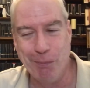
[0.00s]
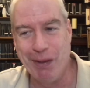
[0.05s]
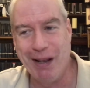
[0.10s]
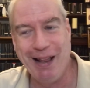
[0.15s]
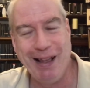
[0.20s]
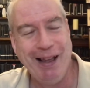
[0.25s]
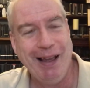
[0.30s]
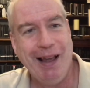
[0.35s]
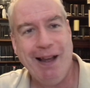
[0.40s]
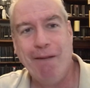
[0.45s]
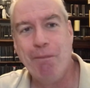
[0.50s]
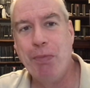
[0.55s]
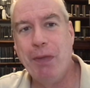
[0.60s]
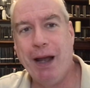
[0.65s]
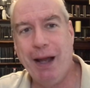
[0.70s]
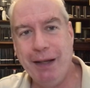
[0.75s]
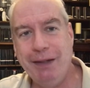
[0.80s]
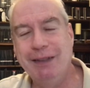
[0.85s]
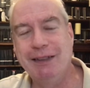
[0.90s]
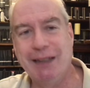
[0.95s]
but uh,
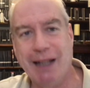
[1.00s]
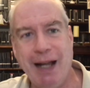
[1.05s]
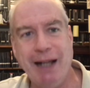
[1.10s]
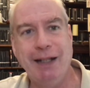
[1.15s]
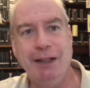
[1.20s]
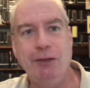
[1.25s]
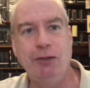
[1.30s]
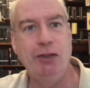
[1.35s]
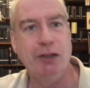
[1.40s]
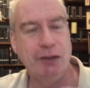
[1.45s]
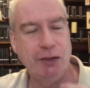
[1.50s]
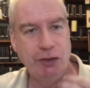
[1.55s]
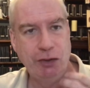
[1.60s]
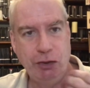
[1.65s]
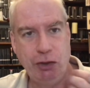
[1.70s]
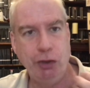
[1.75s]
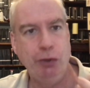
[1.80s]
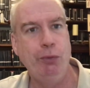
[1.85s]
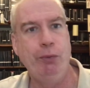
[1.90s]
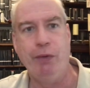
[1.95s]
I decided just
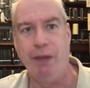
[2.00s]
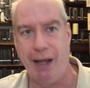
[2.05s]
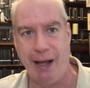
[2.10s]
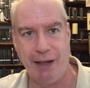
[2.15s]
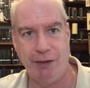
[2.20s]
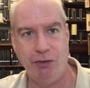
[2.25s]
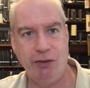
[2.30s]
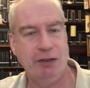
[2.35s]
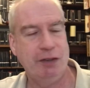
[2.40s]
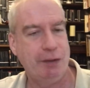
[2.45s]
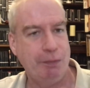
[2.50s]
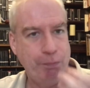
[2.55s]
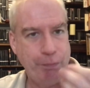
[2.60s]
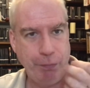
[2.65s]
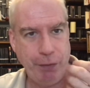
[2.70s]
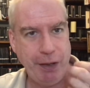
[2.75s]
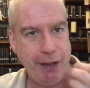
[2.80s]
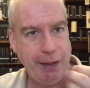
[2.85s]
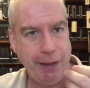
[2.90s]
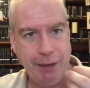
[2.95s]
do that. Just
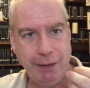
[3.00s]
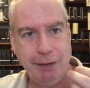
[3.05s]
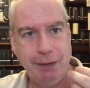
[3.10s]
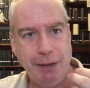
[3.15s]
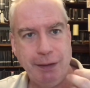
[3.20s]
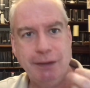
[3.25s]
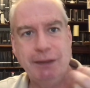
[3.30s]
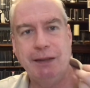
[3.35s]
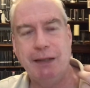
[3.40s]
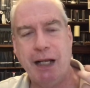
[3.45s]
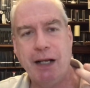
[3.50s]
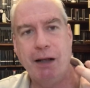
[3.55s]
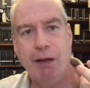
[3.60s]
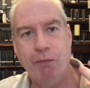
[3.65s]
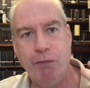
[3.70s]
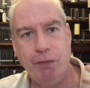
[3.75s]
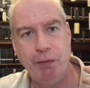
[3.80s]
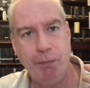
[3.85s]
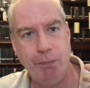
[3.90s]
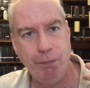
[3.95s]
in, instead
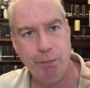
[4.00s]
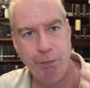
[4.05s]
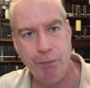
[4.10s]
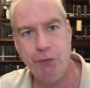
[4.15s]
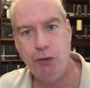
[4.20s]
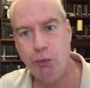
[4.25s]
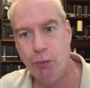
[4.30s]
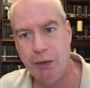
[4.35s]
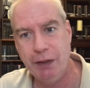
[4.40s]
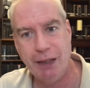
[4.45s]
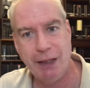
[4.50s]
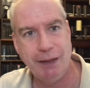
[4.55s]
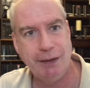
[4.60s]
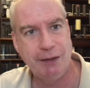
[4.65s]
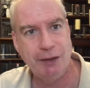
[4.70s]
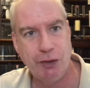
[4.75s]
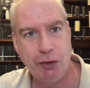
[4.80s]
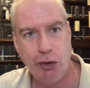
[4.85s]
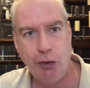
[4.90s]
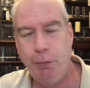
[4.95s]
of doing
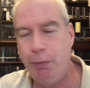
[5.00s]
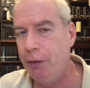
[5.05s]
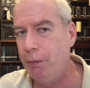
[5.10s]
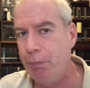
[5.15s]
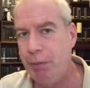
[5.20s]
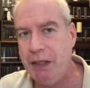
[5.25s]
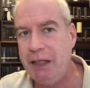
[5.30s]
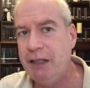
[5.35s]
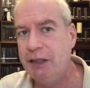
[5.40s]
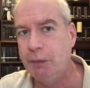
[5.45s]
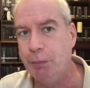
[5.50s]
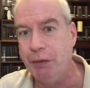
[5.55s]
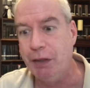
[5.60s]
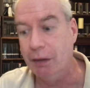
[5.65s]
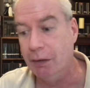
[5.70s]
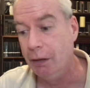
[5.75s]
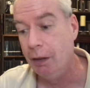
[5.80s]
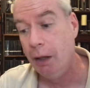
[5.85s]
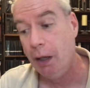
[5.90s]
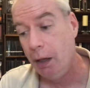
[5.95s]
things stupid
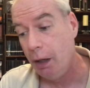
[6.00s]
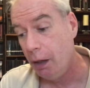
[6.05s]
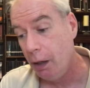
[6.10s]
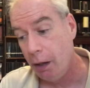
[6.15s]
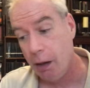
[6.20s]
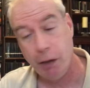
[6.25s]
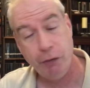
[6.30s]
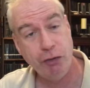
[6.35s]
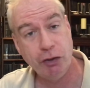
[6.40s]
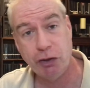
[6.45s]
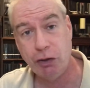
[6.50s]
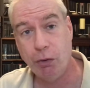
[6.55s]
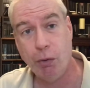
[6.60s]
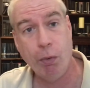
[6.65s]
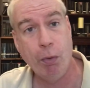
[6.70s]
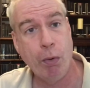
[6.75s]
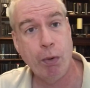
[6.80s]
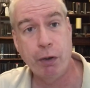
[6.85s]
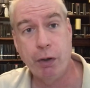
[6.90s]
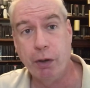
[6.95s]
piecemeal, just
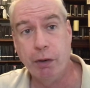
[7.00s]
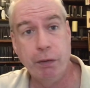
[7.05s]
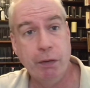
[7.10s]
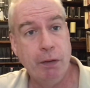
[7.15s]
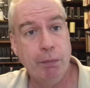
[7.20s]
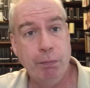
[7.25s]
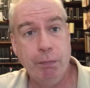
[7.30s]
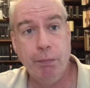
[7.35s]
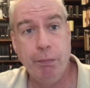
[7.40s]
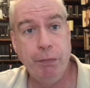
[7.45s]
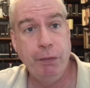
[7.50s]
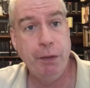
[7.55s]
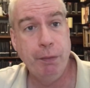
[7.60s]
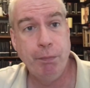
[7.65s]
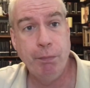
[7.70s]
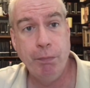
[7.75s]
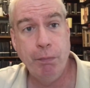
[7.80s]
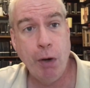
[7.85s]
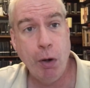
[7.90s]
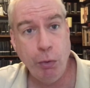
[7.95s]
order the, the
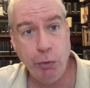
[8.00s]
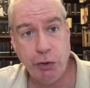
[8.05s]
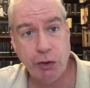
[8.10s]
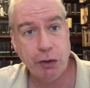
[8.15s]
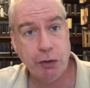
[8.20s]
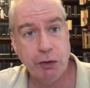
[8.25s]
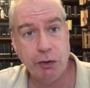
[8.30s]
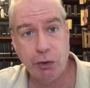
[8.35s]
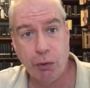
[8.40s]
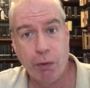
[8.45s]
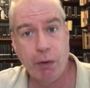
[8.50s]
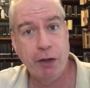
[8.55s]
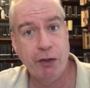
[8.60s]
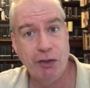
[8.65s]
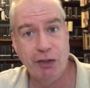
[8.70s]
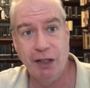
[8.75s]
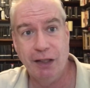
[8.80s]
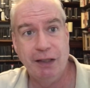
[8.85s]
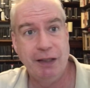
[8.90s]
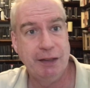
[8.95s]
most
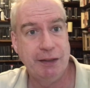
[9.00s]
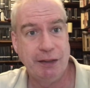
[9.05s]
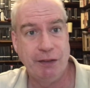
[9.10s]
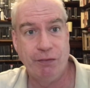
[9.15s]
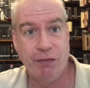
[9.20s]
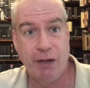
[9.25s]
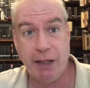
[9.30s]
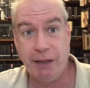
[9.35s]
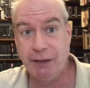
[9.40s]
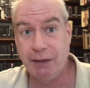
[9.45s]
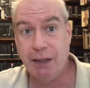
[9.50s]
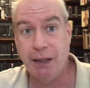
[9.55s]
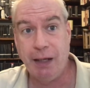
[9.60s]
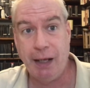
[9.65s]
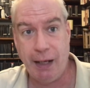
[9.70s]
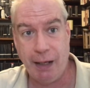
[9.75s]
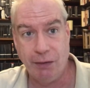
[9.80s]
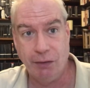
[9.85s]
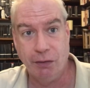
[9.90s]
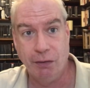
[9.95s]
storage that this device can
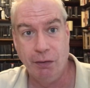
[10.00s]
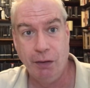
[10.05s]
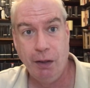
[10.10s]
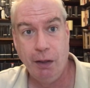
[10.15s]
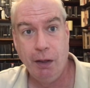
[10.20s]
handle